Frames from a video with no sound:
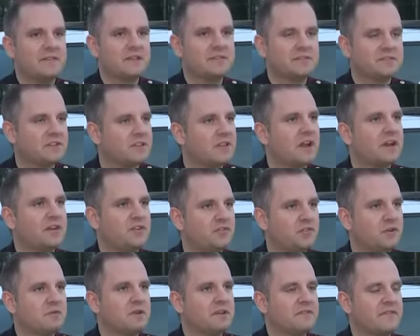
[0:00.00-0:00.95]
think there's a lot of
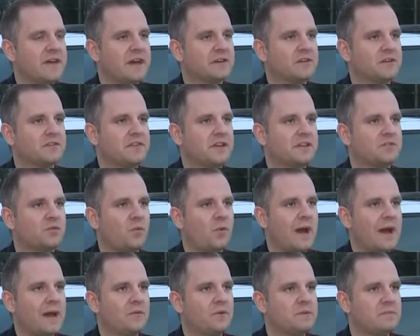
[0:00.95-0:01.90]
contributing factors as to
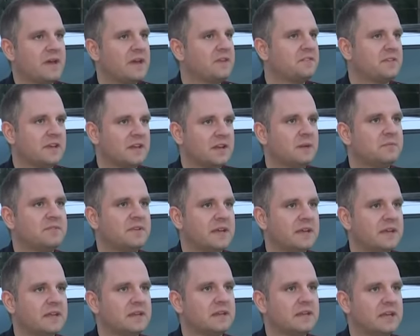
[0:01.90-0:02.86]
why we may see an
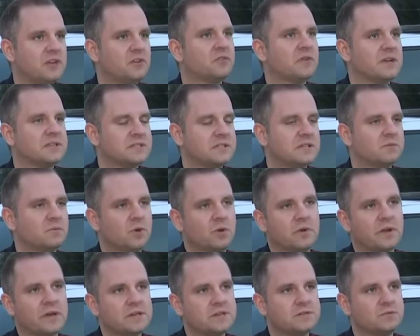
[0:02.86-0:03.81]
uptick in increase in
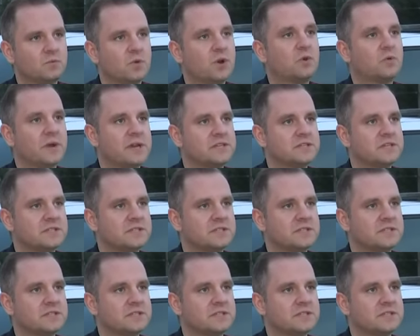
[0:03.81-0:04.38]
road rage, road rage